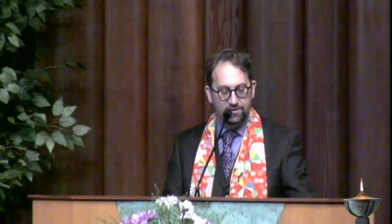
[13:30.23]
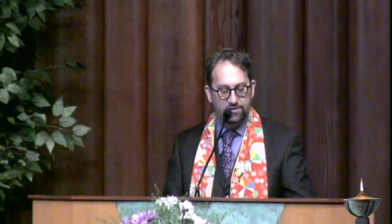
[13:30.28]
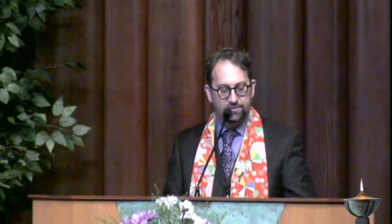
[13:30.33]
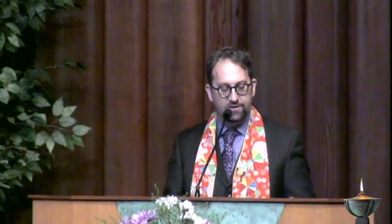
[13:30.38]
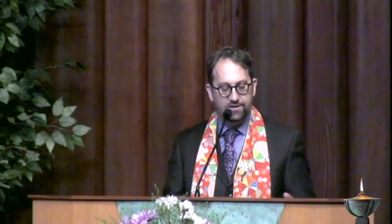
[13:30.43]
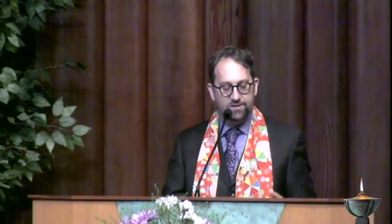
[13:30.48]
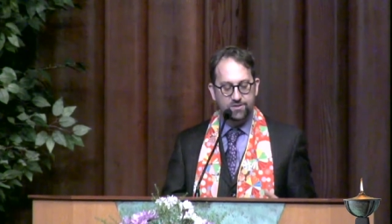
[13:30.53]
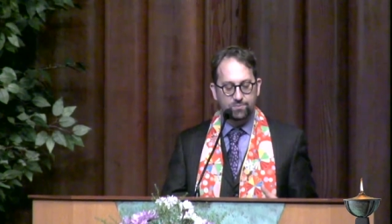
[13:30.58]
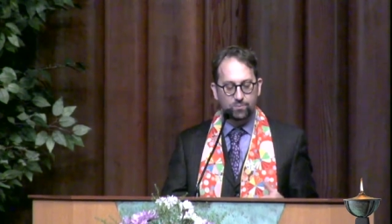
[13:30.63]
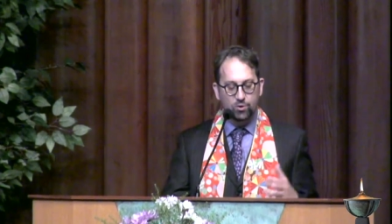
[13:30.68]

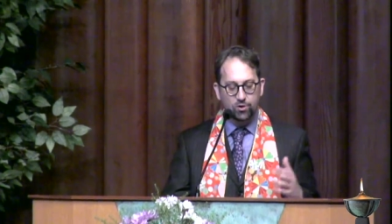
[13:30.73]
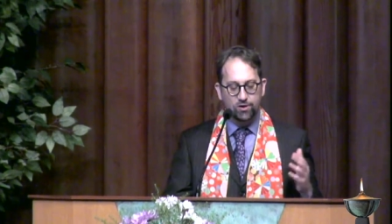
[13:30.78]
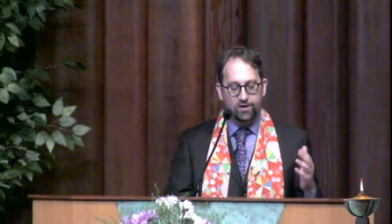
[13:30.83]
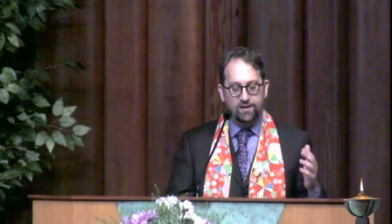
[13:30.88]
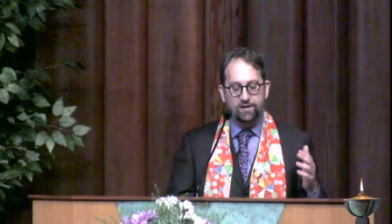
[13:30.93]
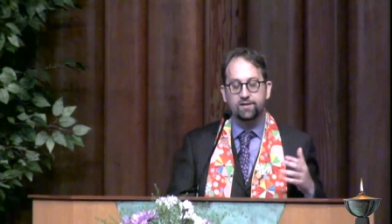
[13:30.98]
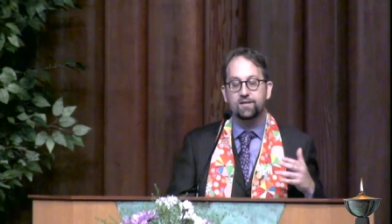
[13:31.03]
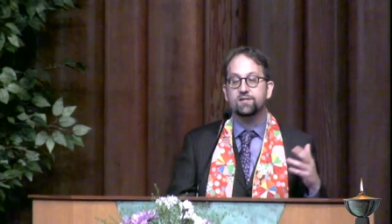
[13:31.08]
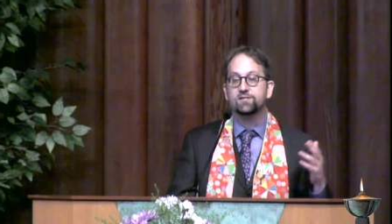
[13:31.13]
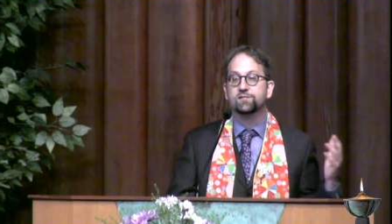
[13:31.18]
This
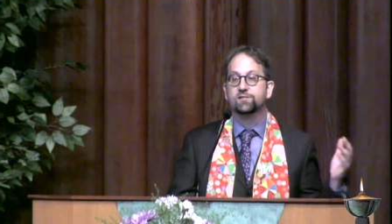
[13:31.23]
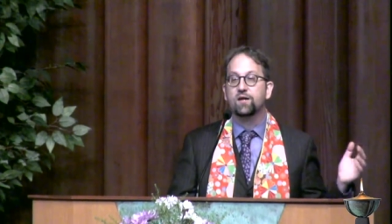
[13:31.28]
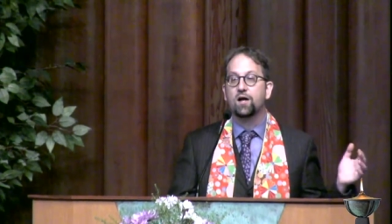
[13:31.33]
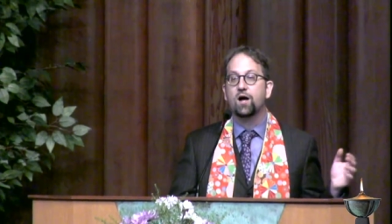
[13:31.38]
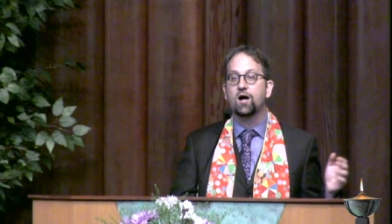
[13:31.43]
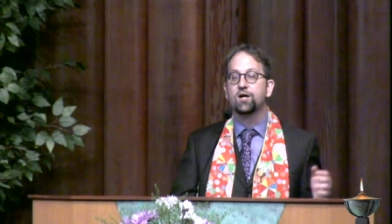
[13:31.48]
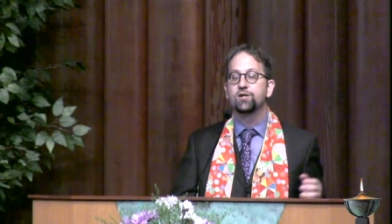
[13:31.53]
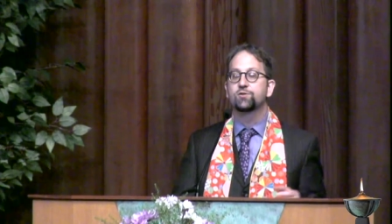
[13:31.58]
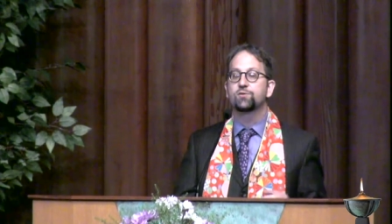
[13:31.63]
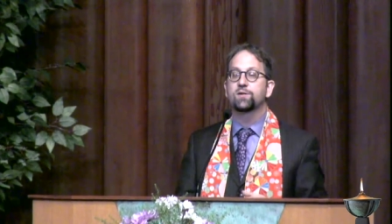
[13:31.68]
morning, this
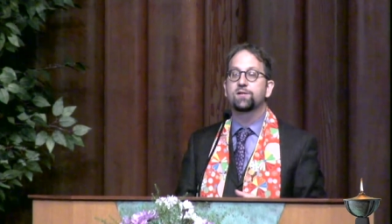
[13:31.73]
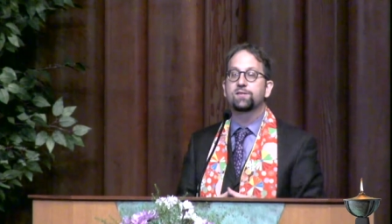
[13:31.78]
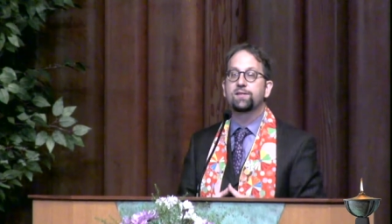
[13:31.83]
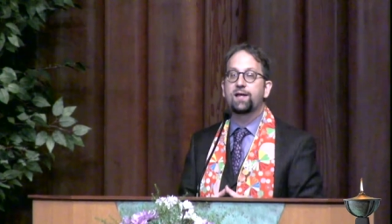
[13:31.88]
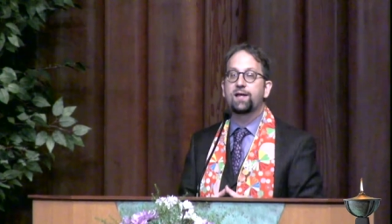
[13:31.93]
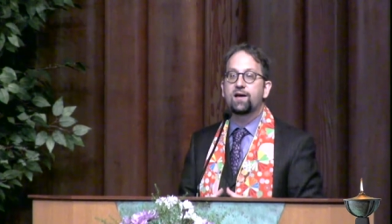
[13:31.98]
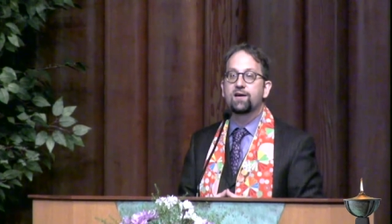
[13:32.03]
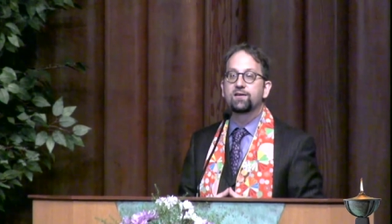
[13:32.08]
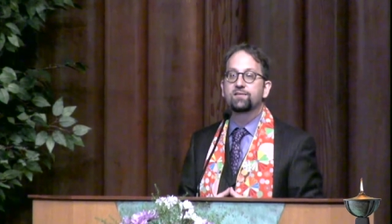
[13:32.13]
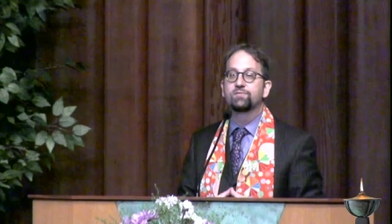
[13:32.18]
100th
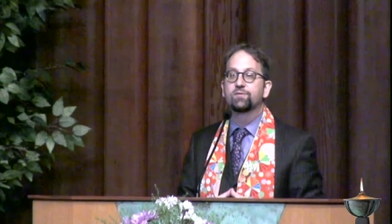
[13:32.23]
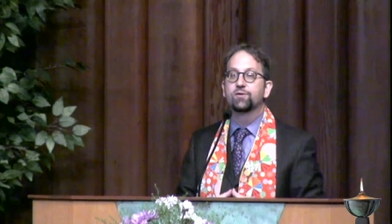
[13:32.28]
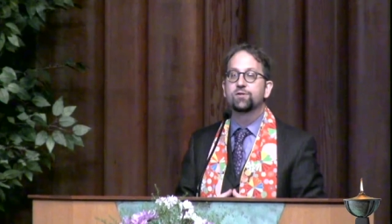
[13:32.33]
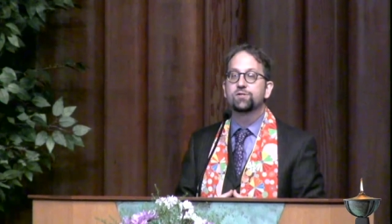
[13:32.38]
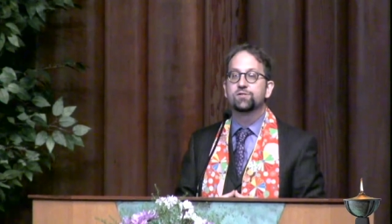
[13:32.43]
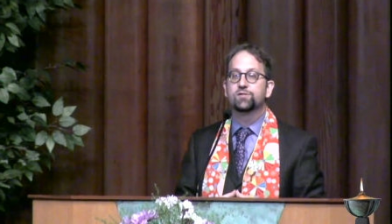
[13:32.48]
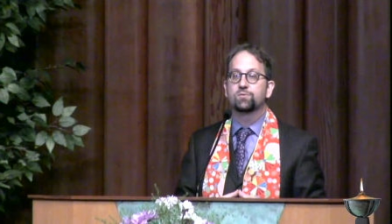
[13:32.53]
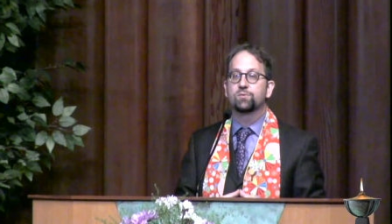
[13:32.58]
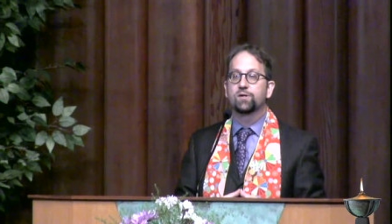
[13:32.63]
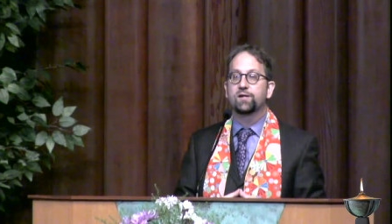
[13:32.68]

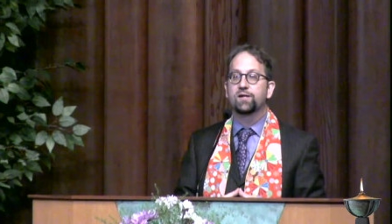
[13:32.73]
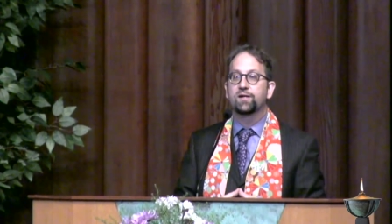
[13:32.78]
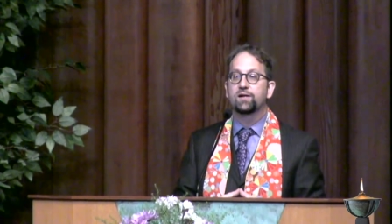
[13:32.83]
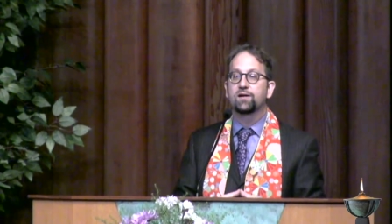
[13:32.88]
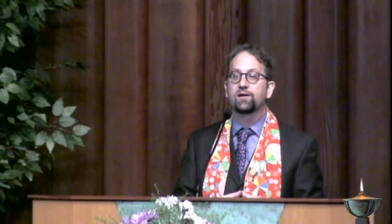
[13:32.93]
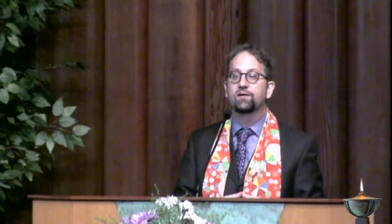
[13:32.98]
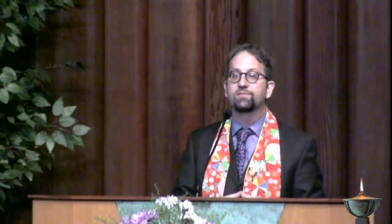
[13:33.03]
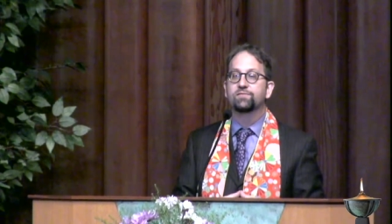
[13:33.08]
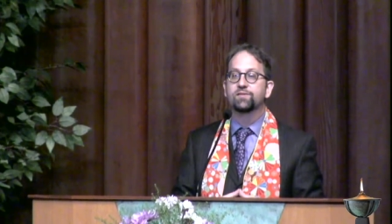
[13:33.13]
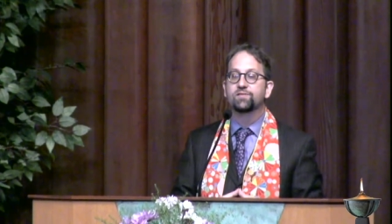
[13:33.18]
anniversary
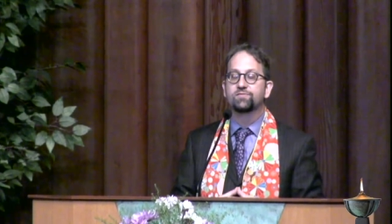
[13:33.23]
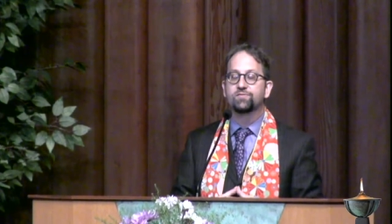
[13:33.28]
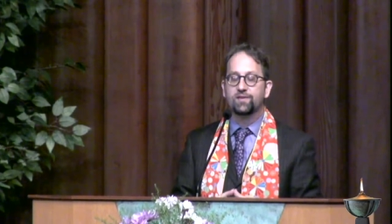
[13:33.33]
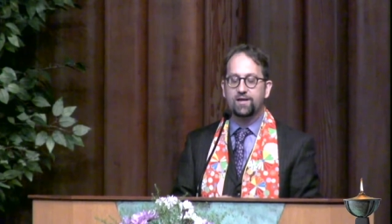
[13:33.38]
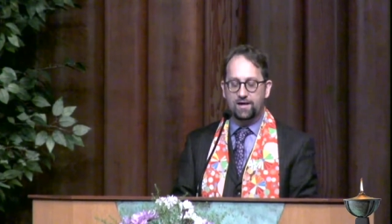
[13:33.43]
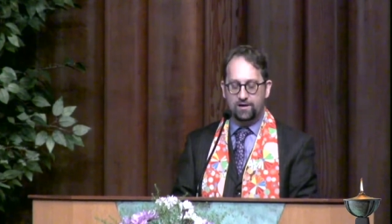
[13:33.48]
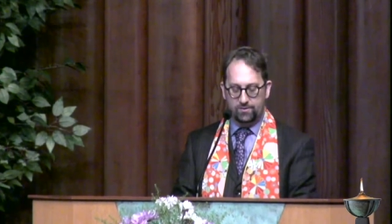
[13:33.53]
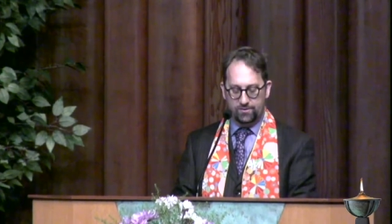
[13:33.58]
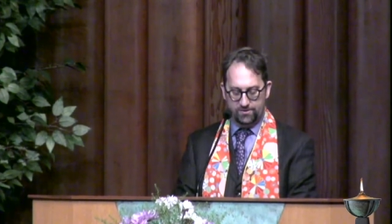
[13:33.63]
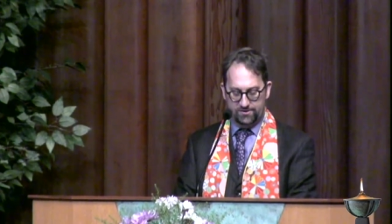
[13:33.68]
of the
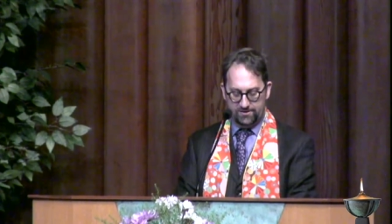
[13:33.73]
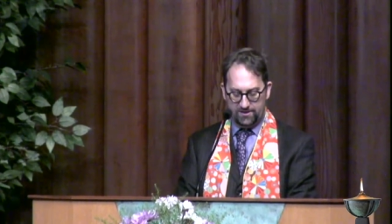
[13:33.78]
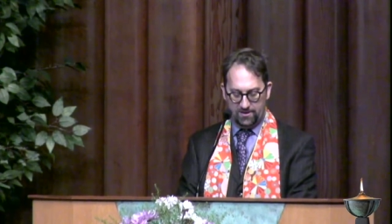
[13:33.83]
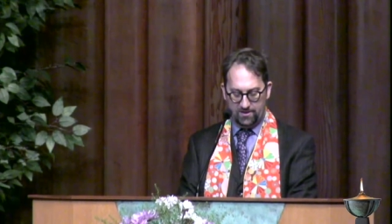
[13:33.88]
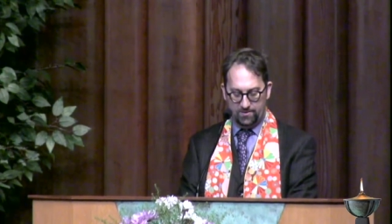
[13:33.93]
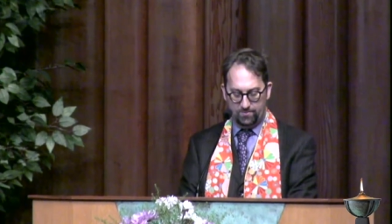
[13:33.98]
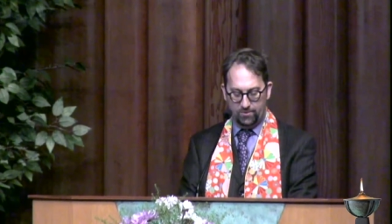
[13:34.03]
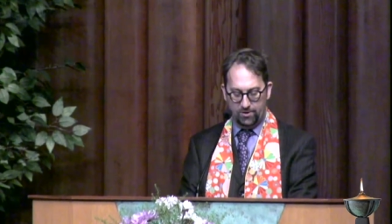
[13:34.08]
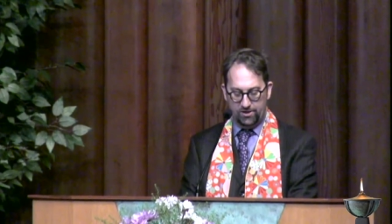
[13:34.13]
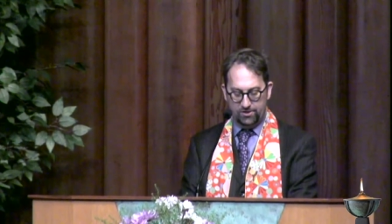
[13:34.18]
flower
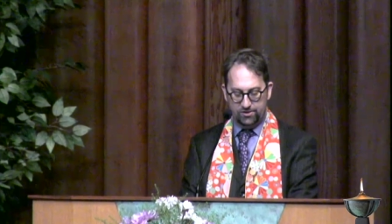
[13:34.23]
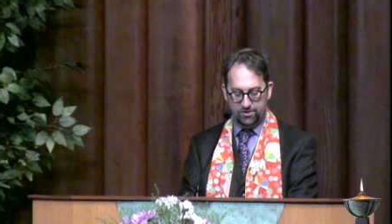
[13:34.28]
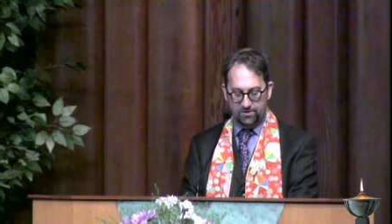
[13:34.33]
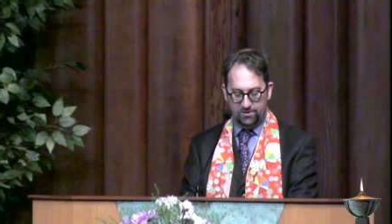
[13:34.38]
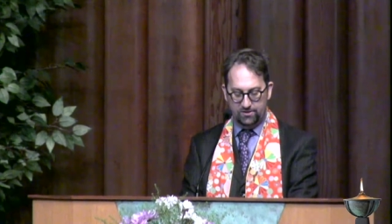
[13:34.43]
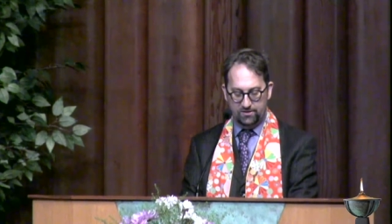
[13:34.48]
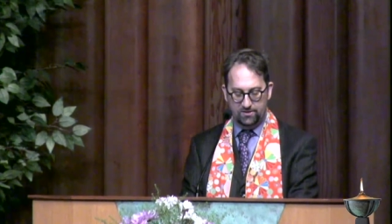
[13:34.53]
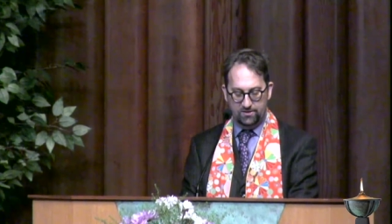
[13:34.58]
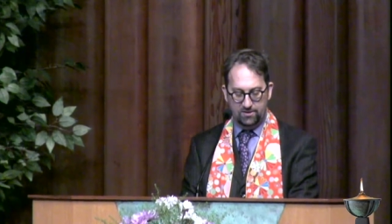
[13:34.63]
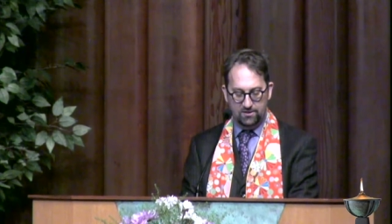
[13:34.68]
celebration,